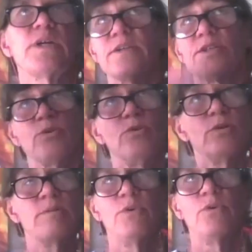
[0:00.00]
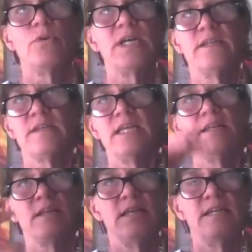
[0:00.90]
going to talk more in an, in,
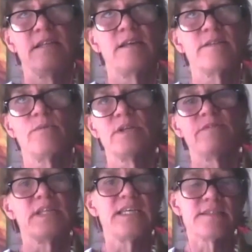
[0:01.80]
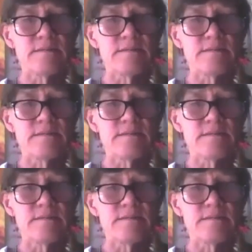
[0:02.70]
a, in another one of these